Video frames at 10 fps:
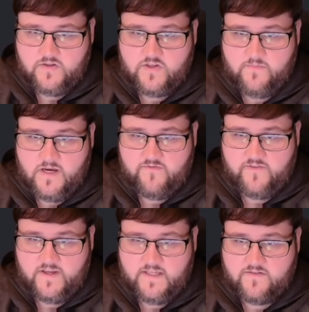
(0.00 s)
you can
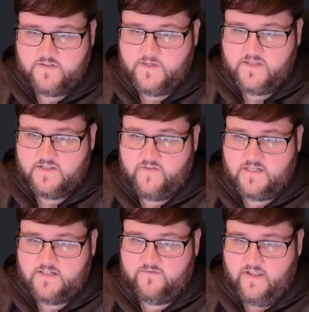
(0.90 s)
modify it so the spell's
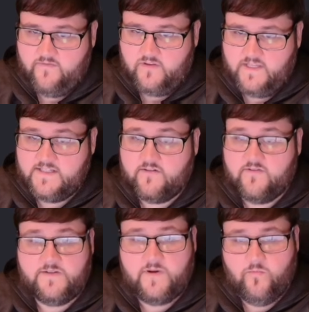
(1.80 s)
effective level is
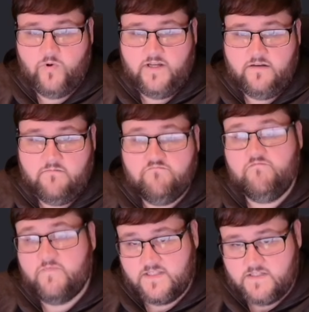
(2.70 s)
increased by 1.
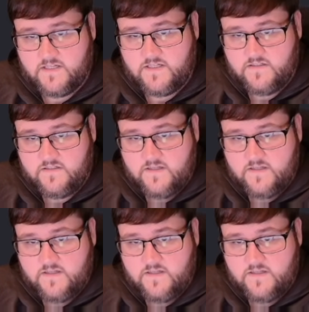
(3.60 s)
That's nice.